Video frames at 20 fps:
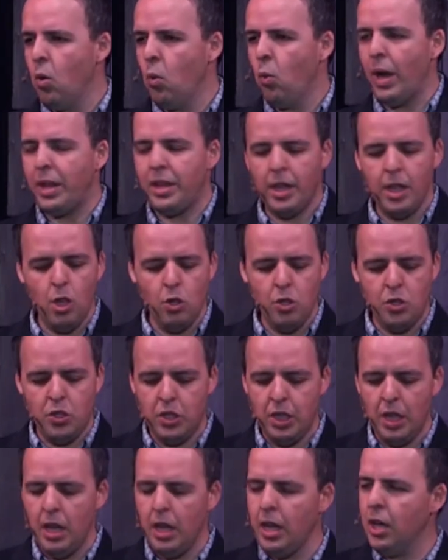Whether you
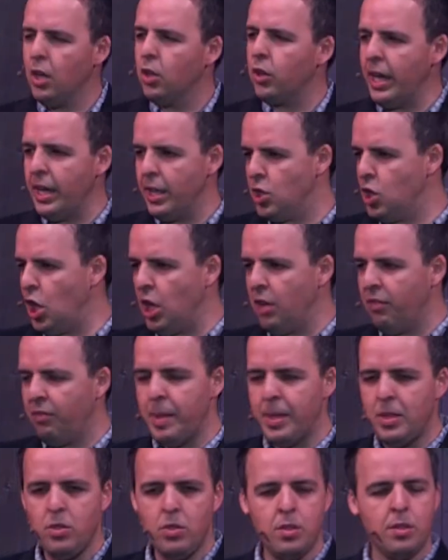see great
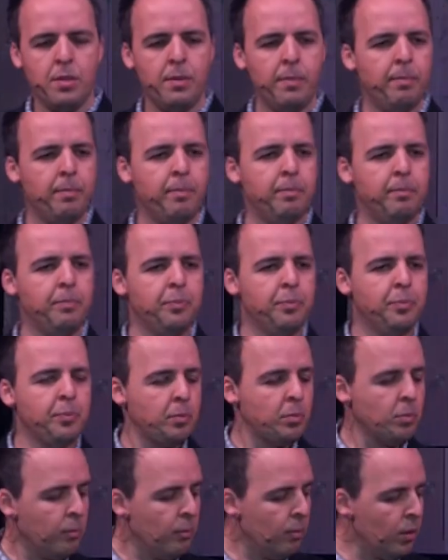achievements,
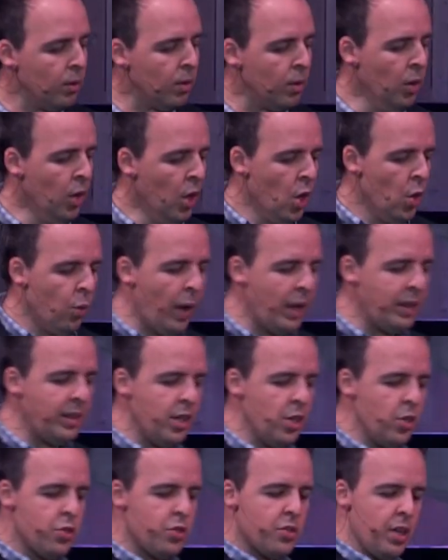whether
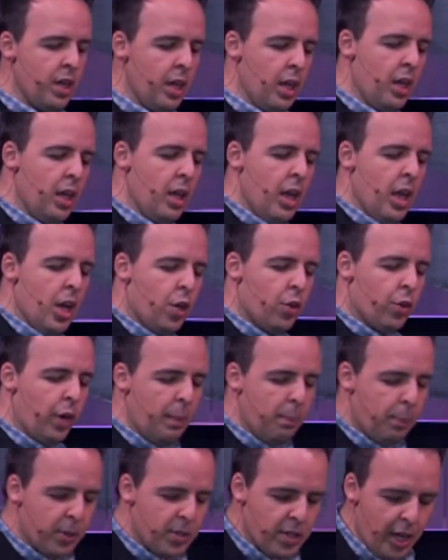you see
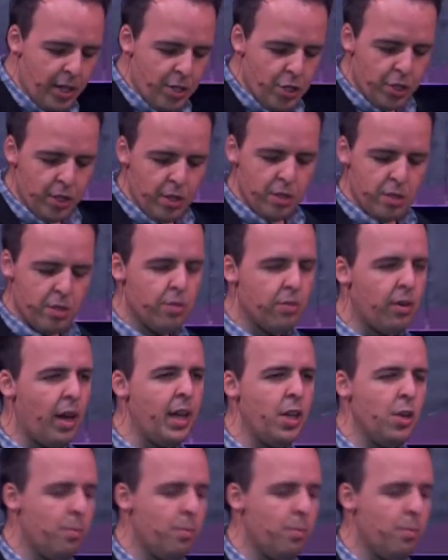great possessions, right?